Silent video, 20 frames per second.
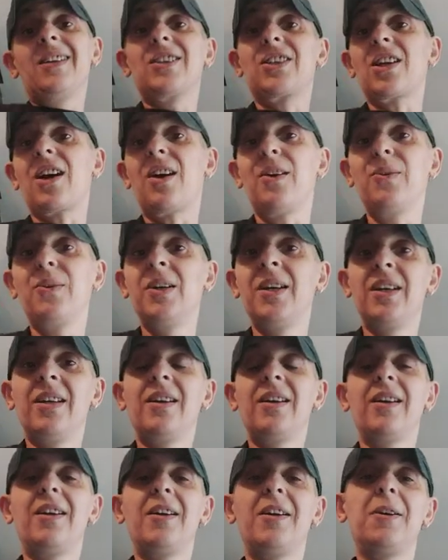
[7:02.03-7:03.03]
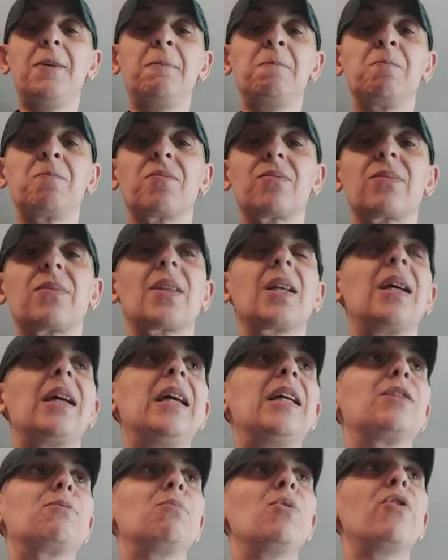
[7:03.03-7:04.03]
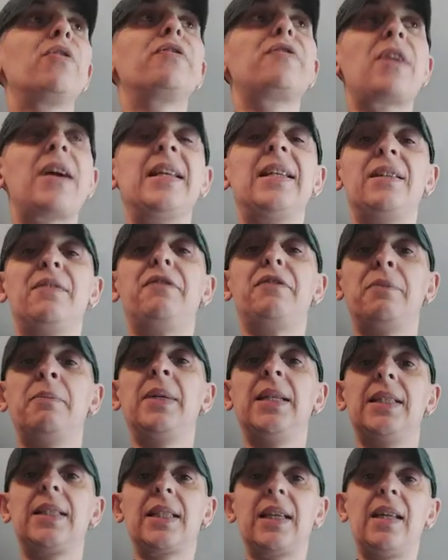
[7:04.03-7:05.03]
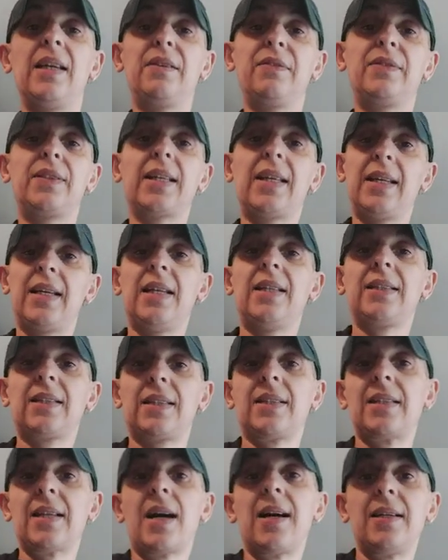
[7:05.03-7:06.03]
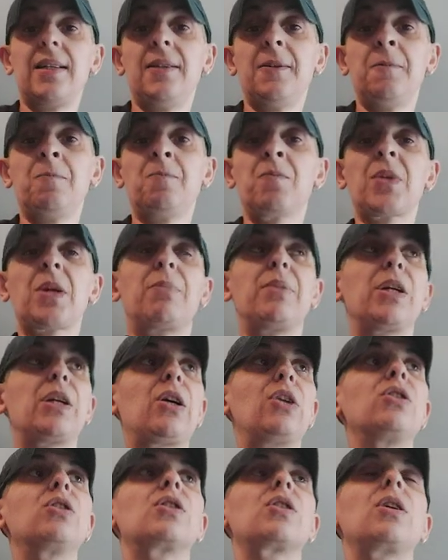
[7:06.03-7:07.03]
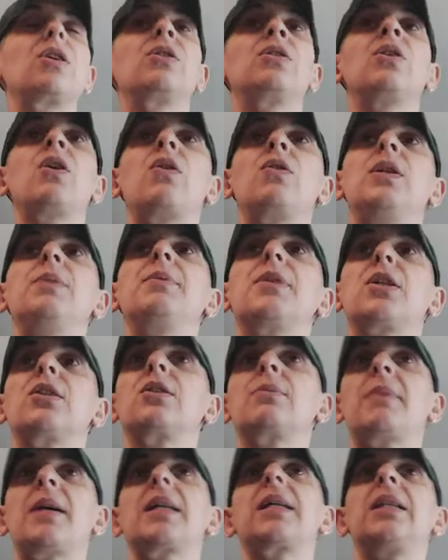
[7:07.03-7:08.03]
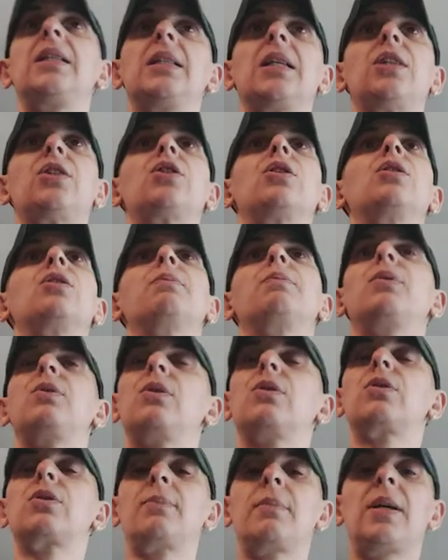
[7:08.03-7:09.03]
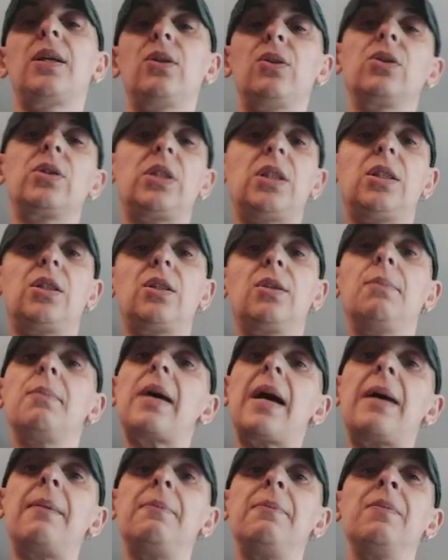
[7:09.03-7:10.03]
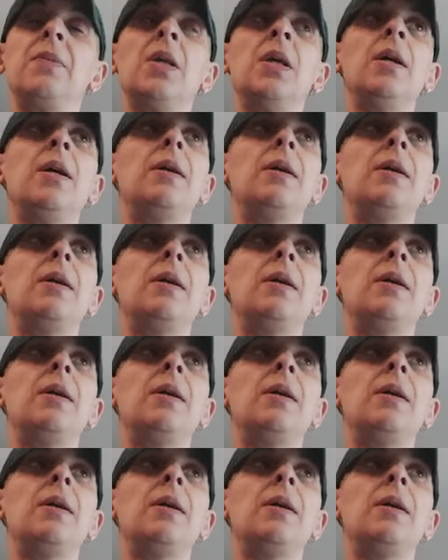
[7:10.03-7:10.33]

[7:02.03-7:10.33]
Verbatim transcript: so um, it's more frightening for me to live than it is to die because not only because of my conditions but also my autism and